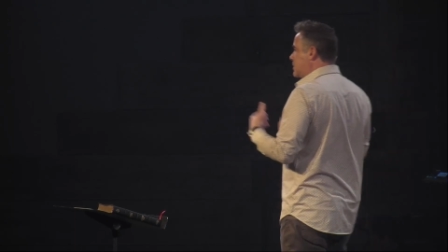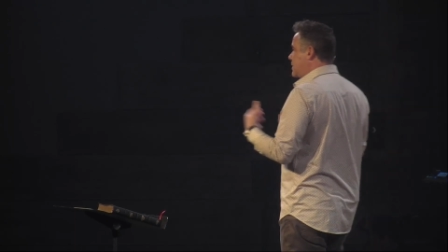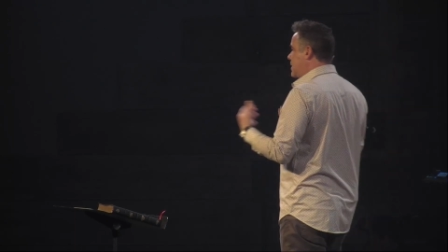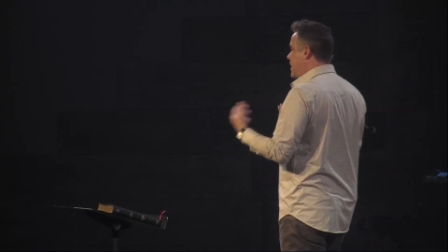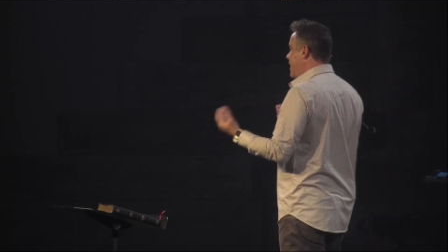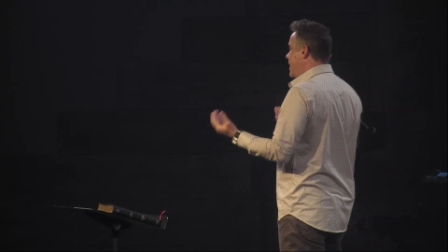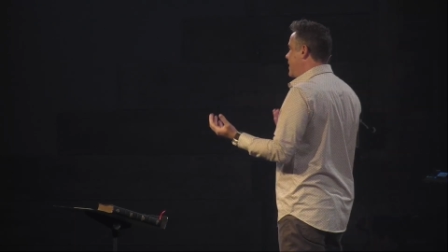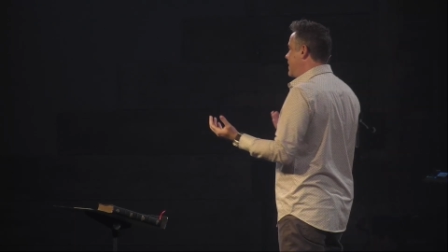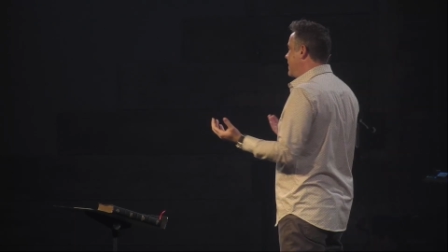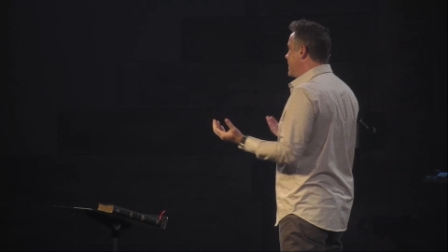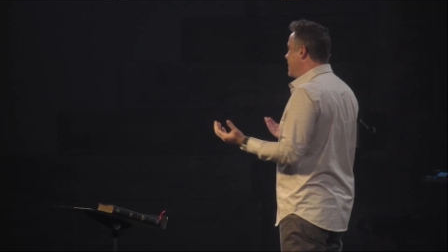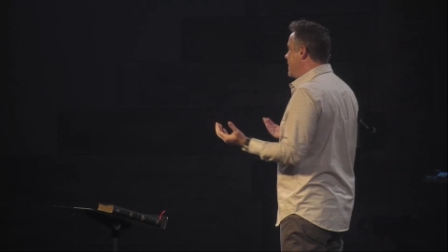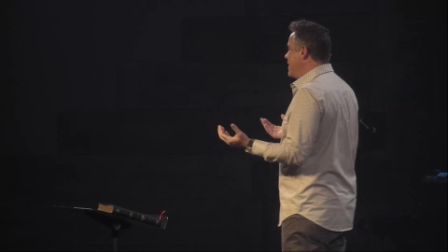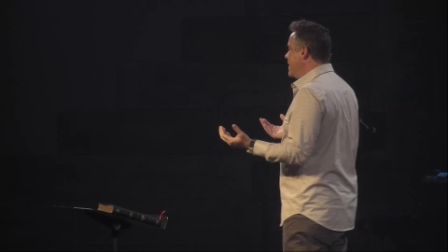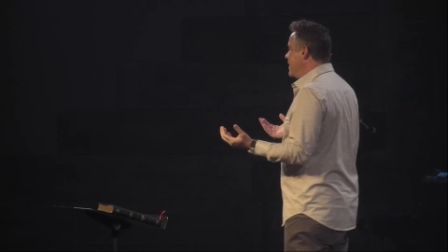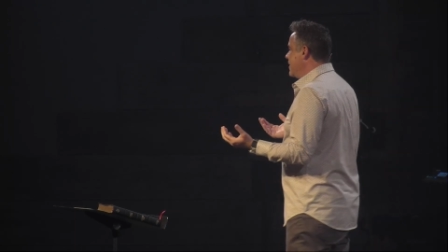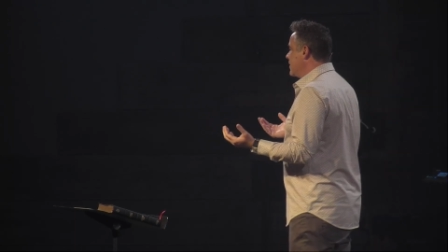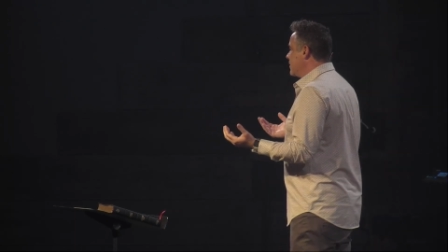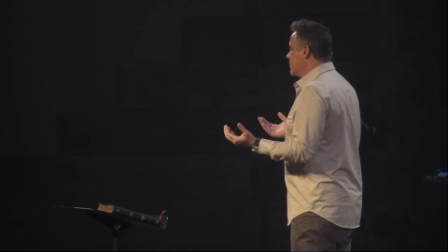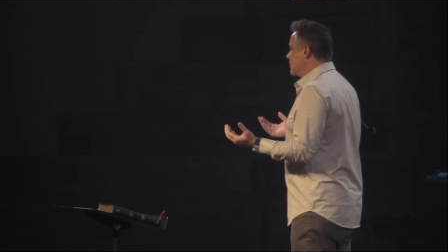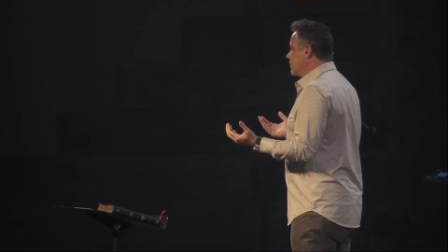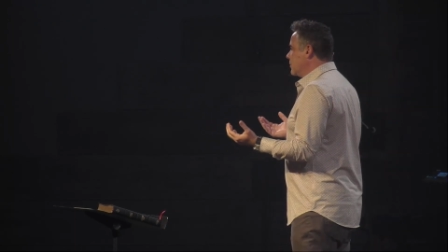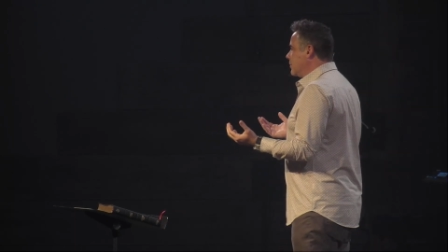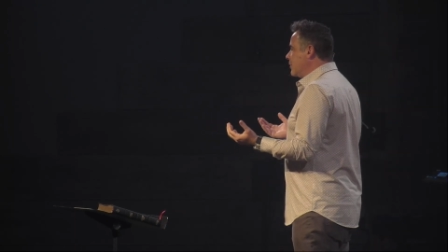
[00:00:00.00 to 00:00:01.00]
does that
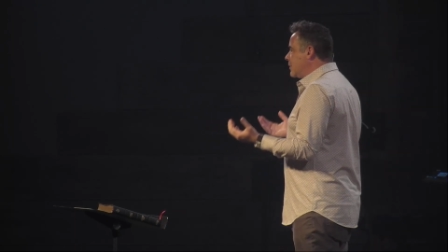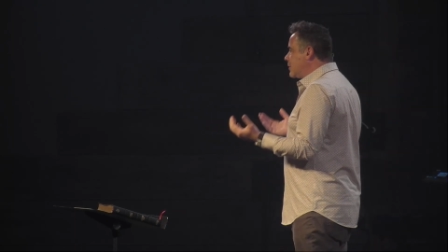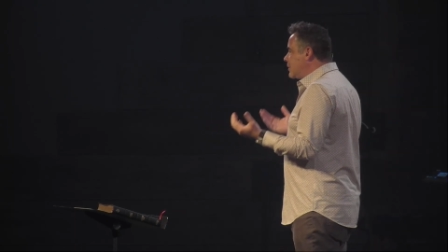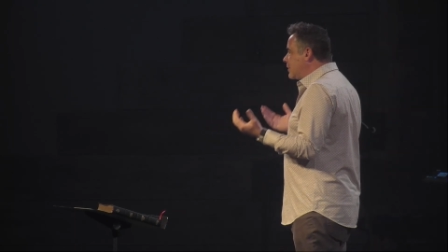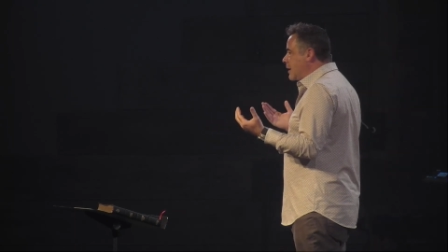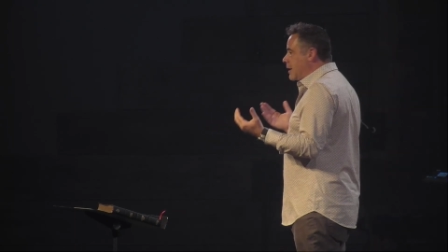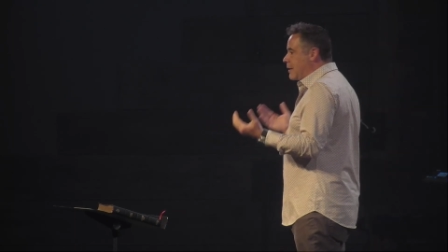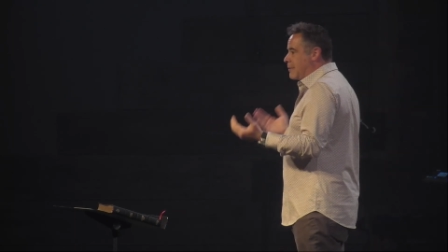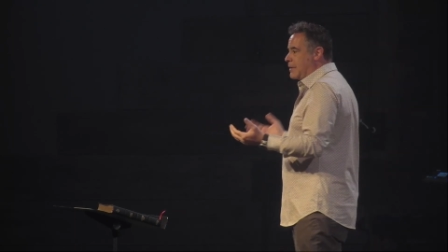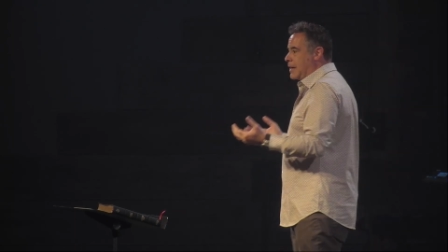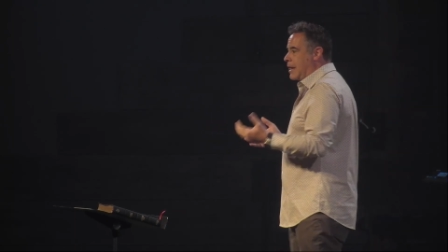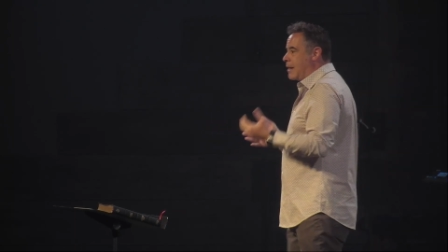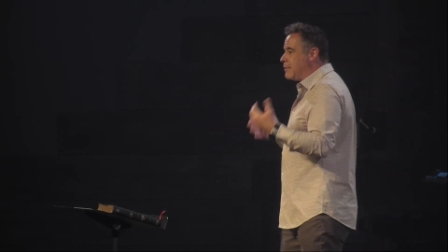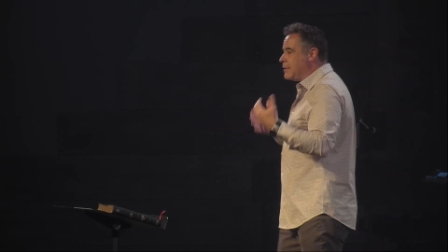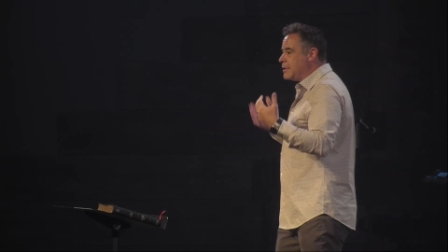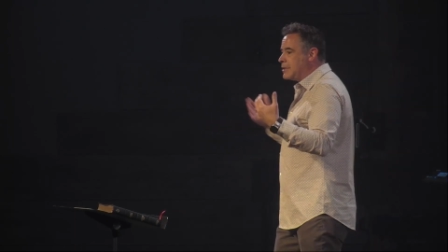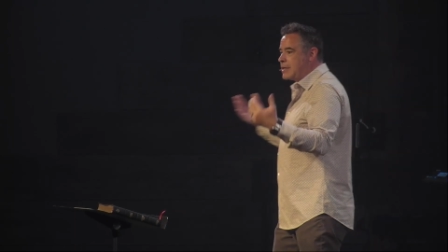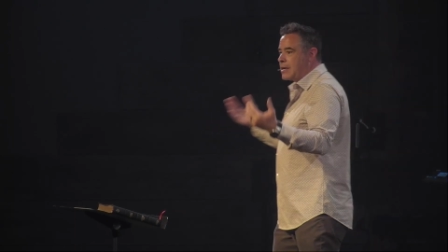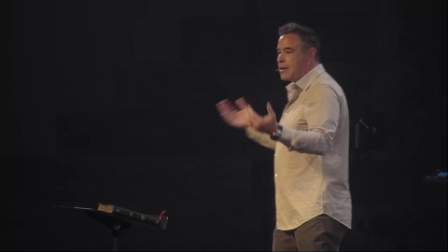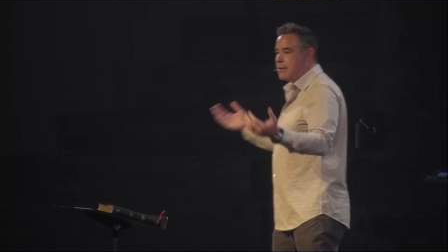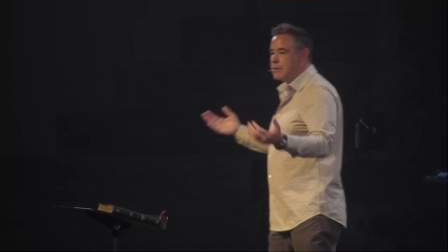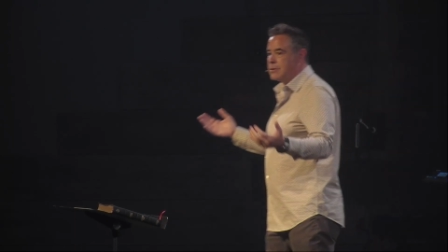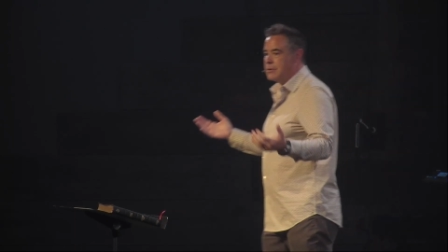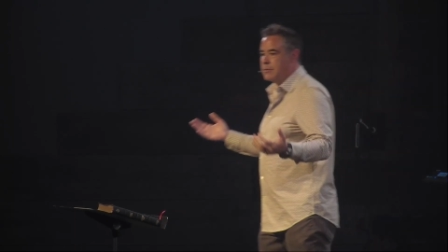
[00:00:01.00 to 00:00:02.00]
look like? I mean, how many
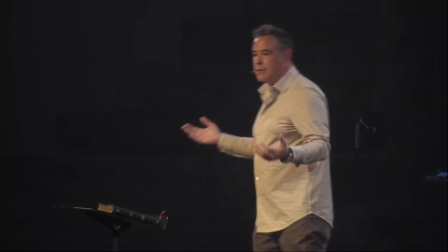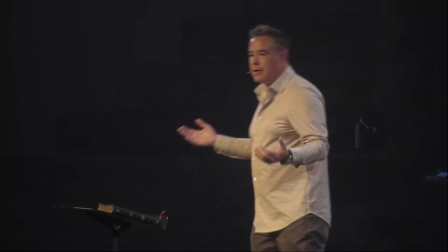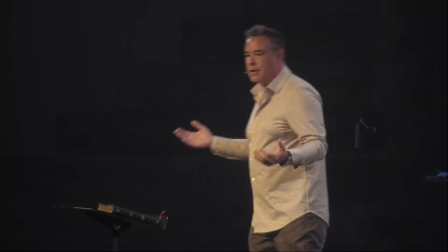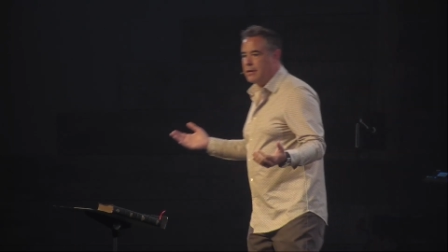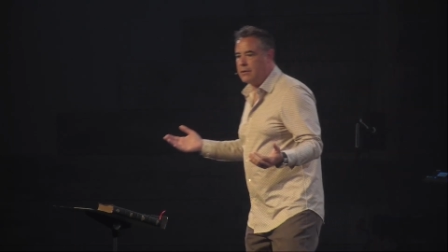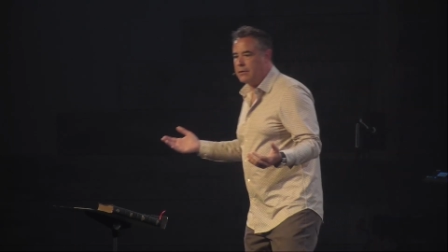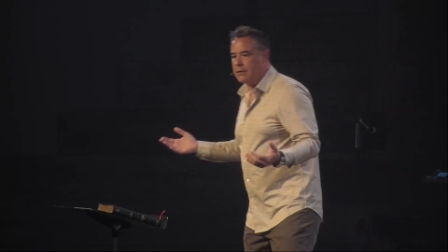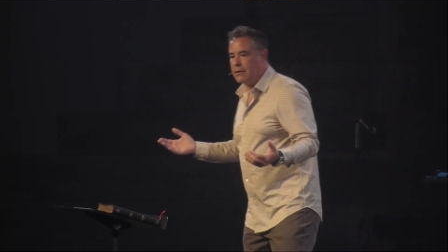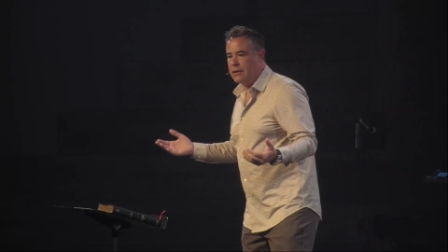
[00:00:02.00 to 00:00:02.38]
times am I